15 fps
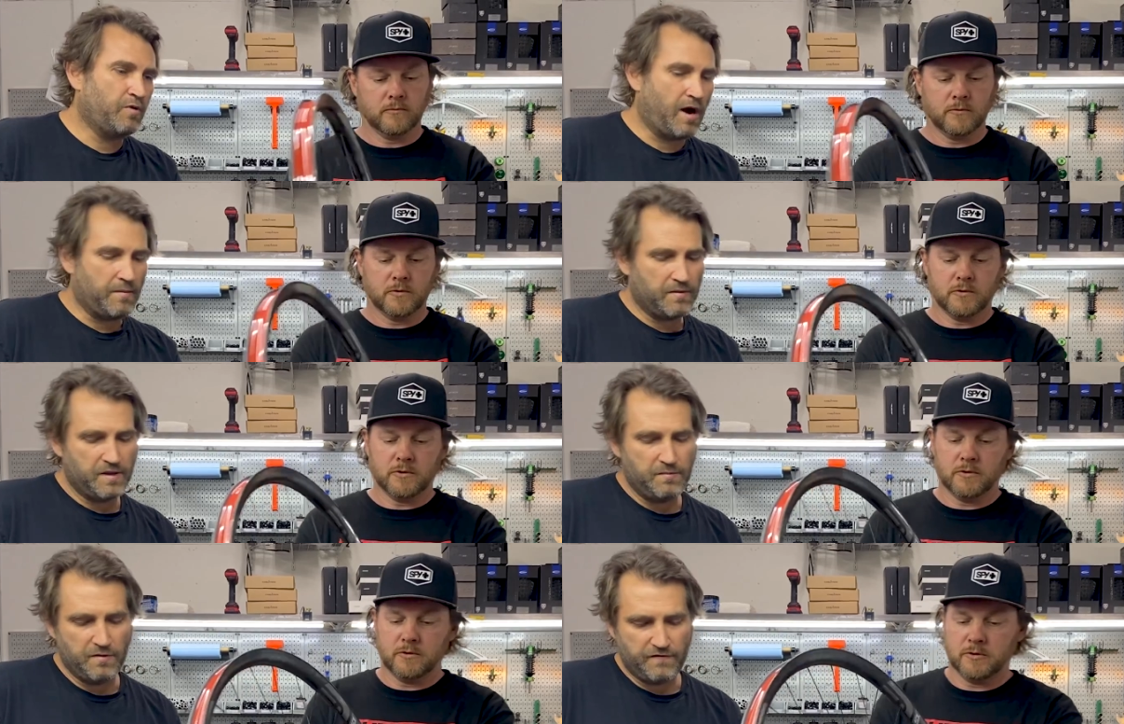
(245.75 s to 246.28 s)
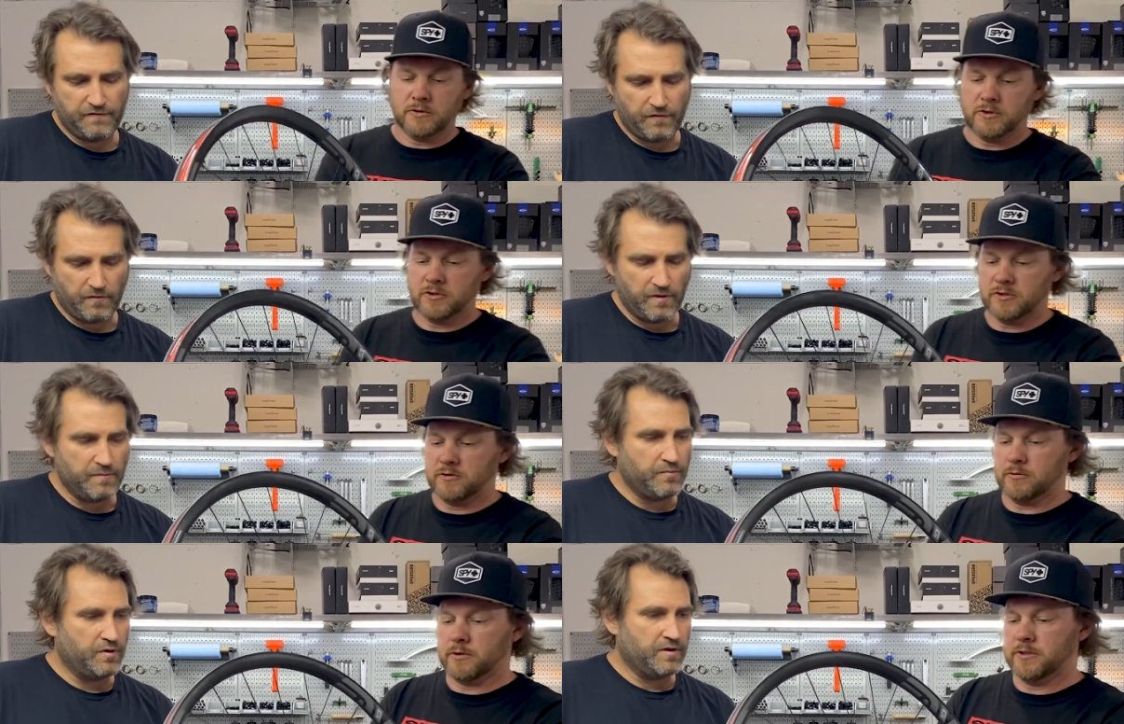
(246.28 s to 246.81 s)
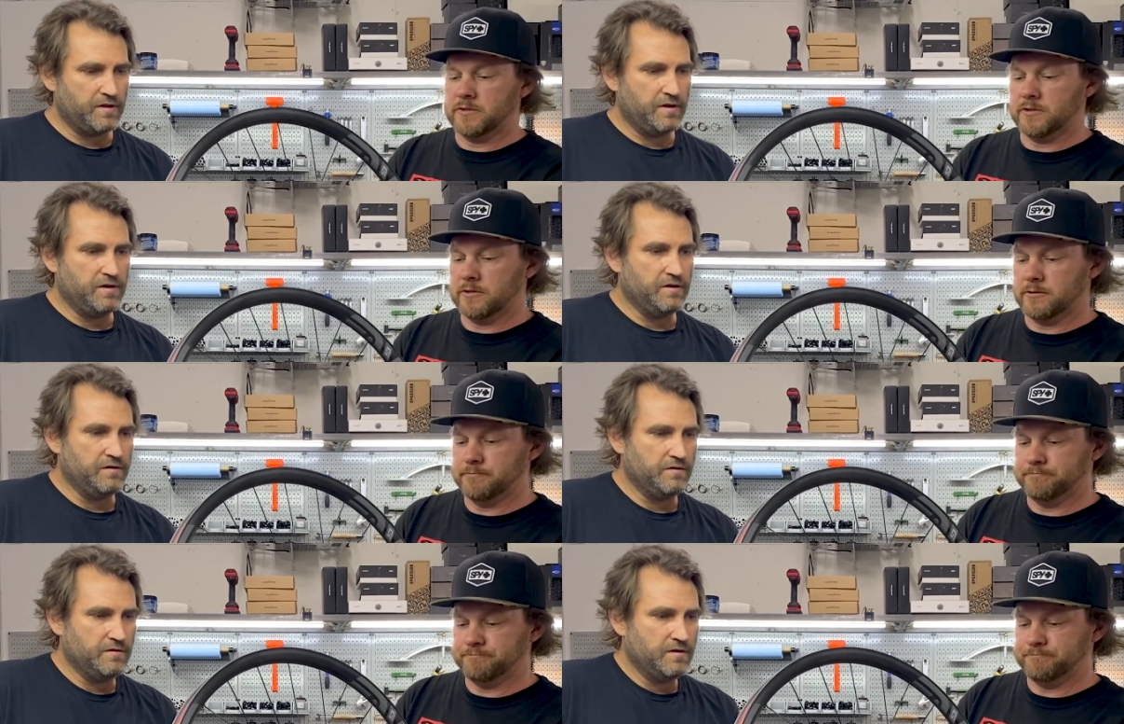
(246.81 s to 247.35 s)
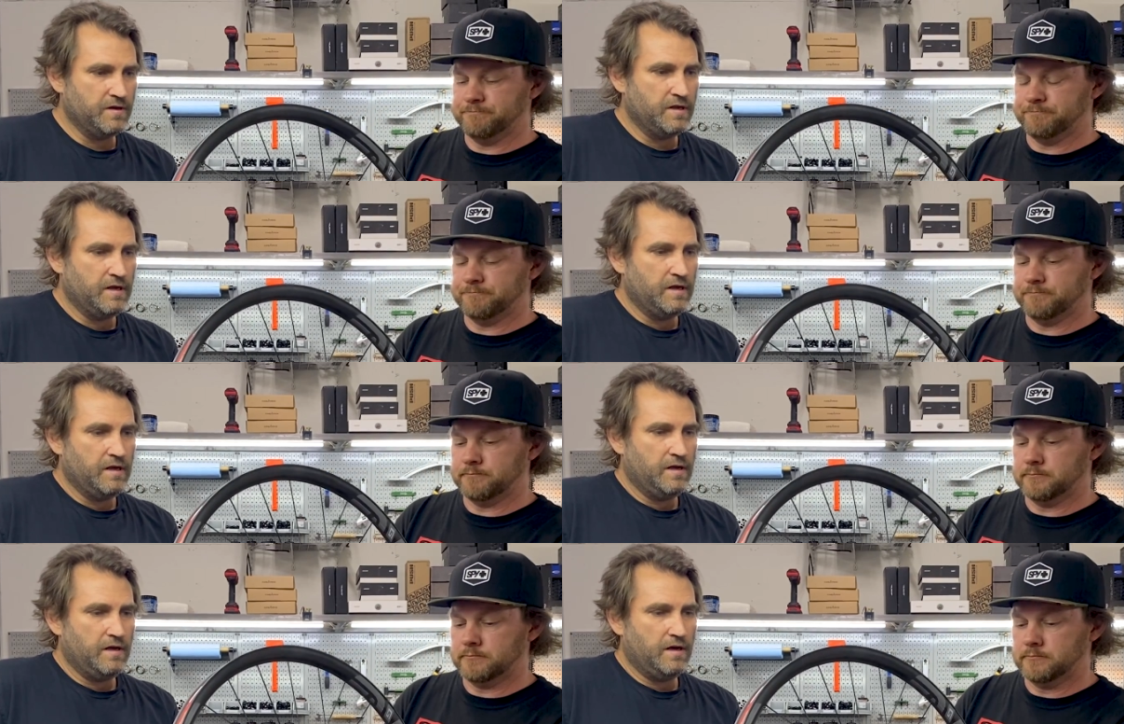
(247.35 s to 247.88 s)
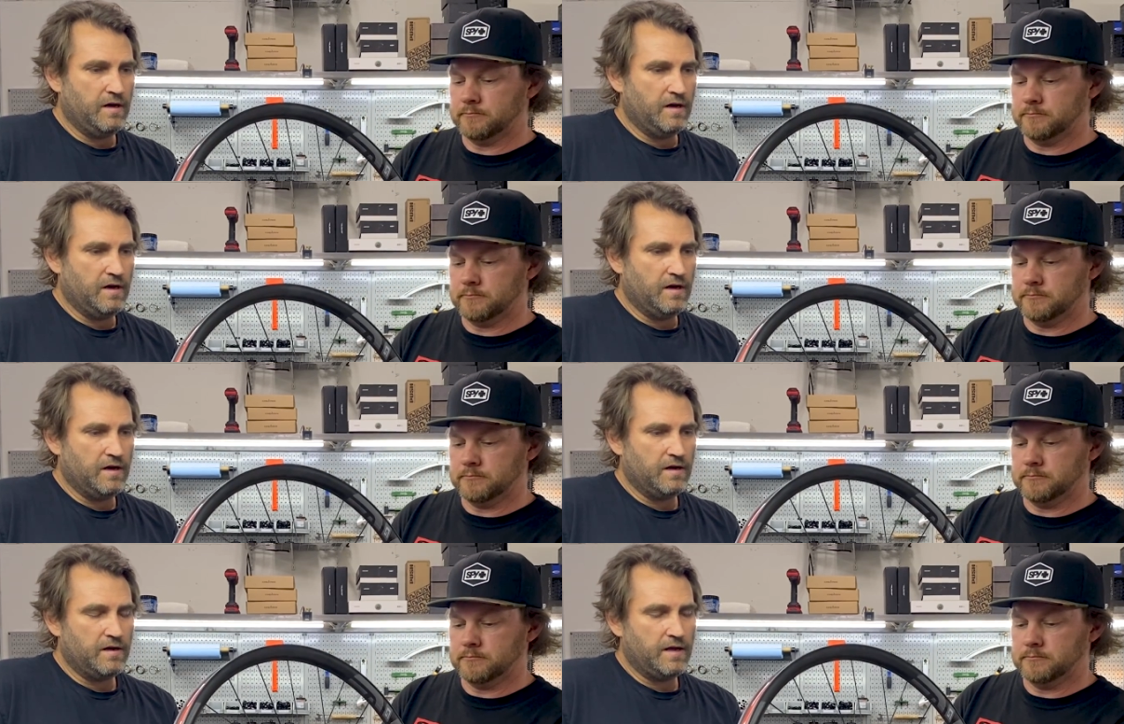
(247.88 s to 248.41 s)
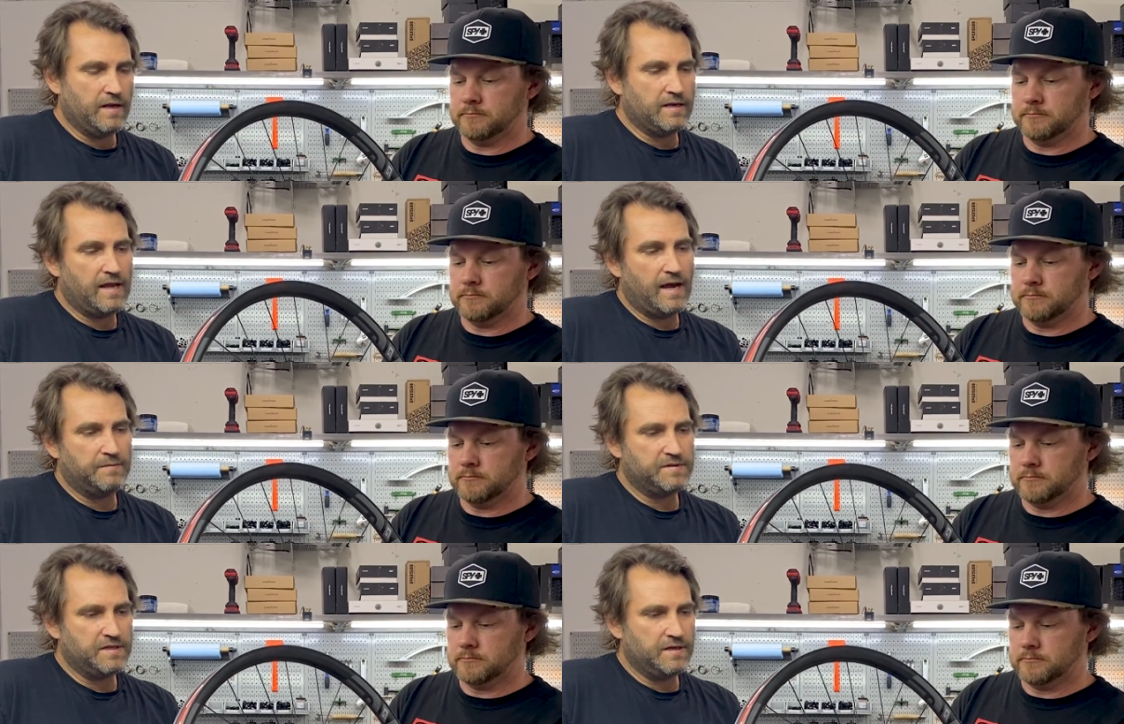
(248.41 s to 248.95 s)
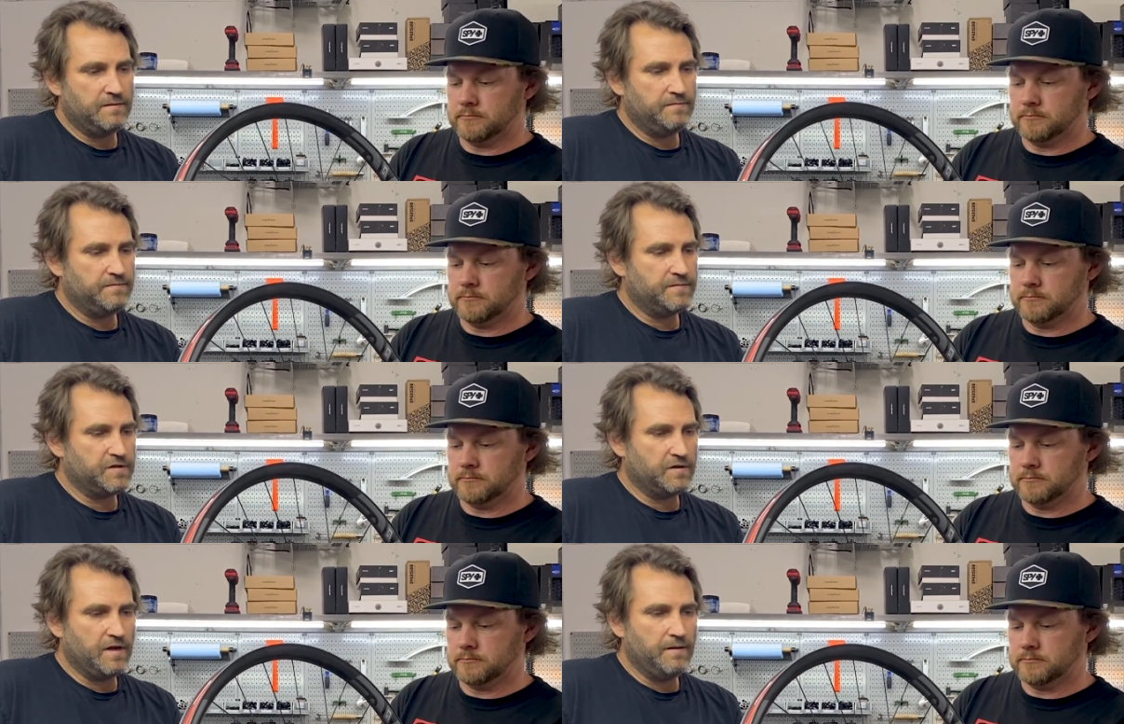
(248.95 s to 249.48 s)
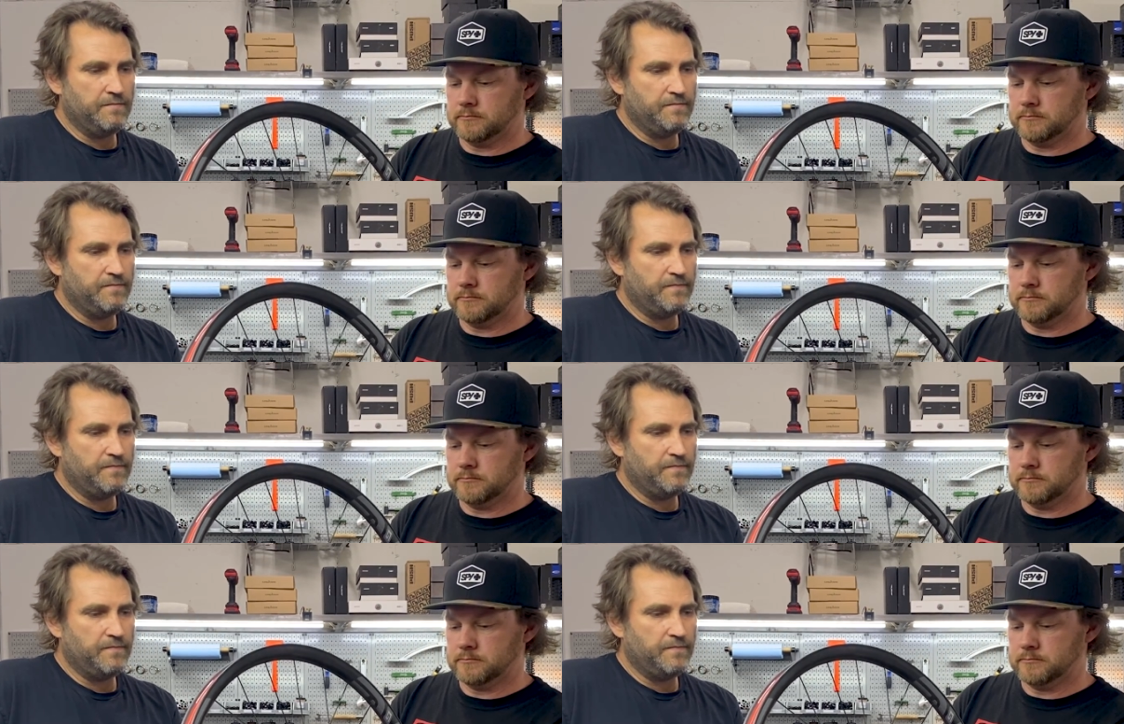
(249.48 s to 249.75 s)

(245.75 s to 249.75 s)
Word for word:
Speaker 1: properly before we put the new end caps in. So yep.